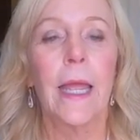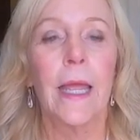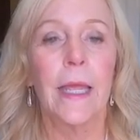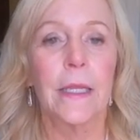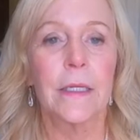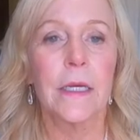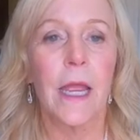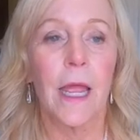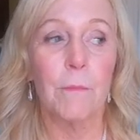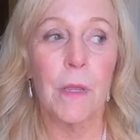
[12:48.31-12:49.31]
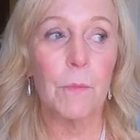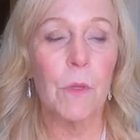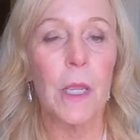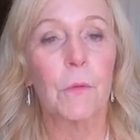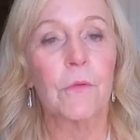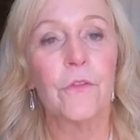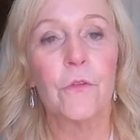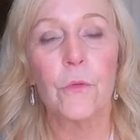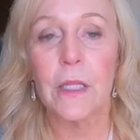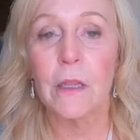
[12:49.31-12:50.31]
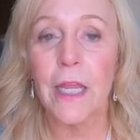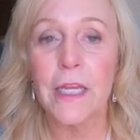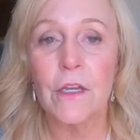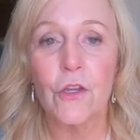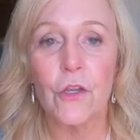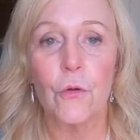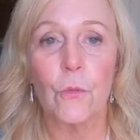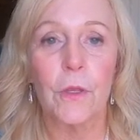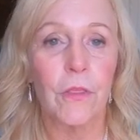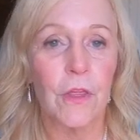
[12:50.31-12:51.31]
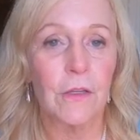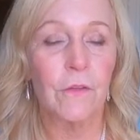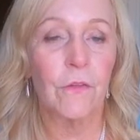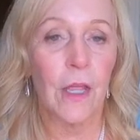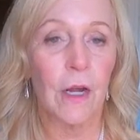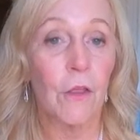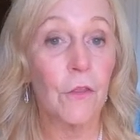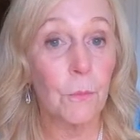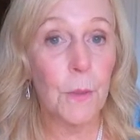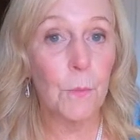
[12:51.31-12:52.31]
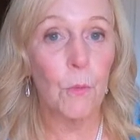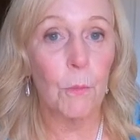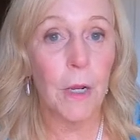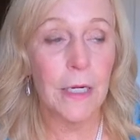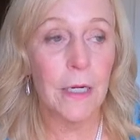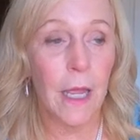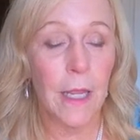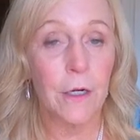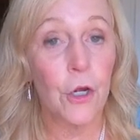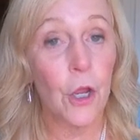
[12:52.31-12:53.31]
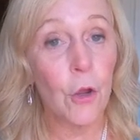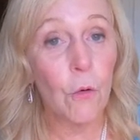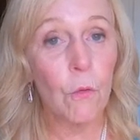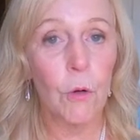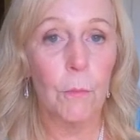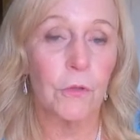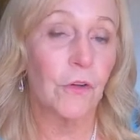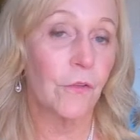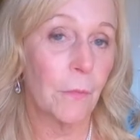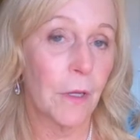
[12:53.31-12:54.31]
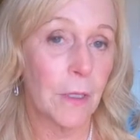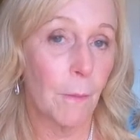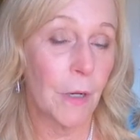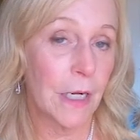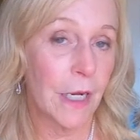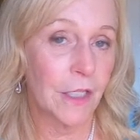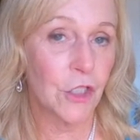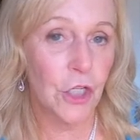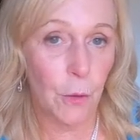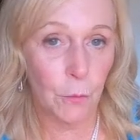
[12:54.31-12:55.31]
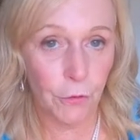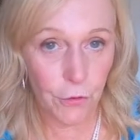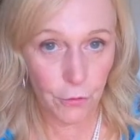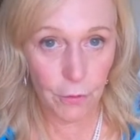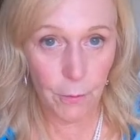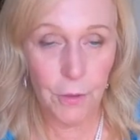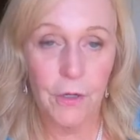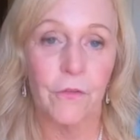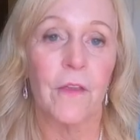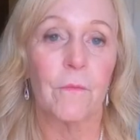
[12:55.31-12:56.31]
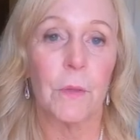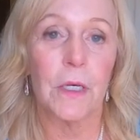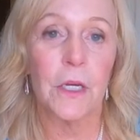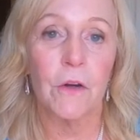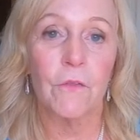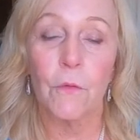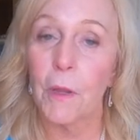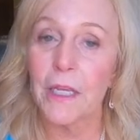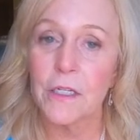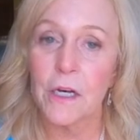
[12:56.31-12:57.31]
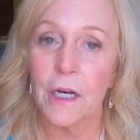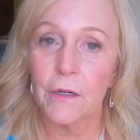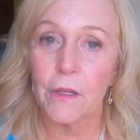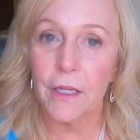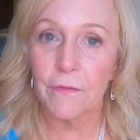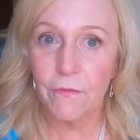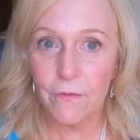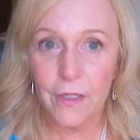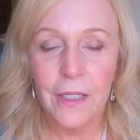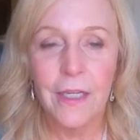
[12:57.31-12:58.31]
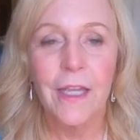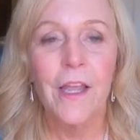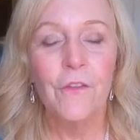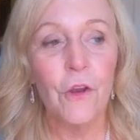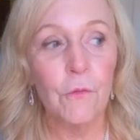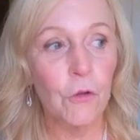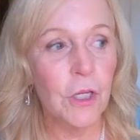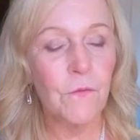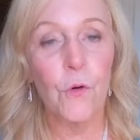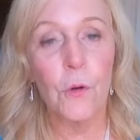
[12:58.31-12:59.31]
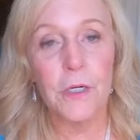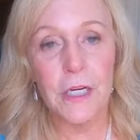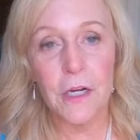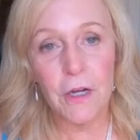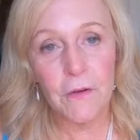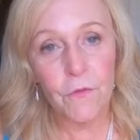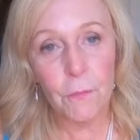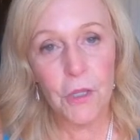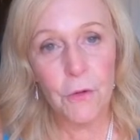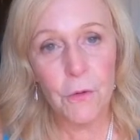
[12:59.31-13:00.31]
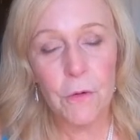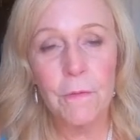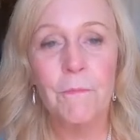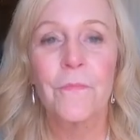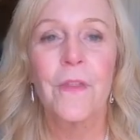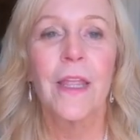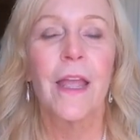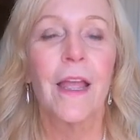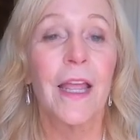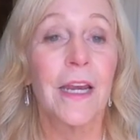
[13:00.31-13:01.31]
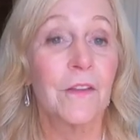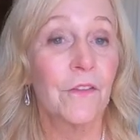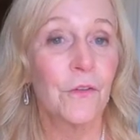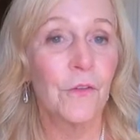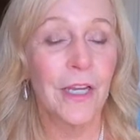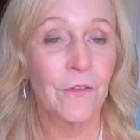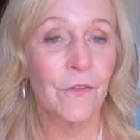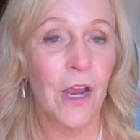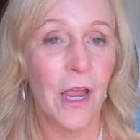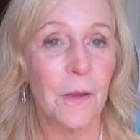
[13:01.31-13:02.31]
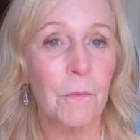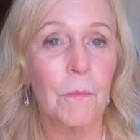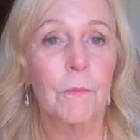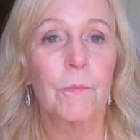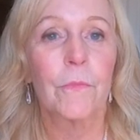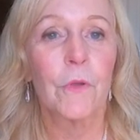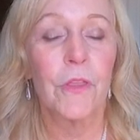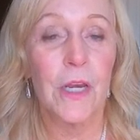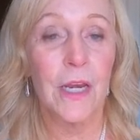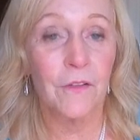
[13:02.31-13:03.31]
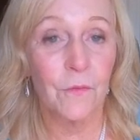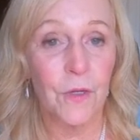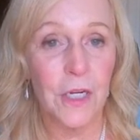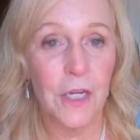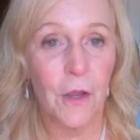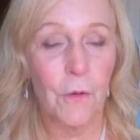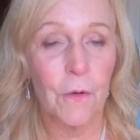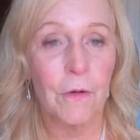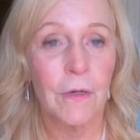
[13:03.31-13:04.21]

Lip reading: and I may be able to enlighten you with things that other people might not know or just might not share with you, because I've been here for my entire life. So looking forward to hearing from you. And until next time, with the next video,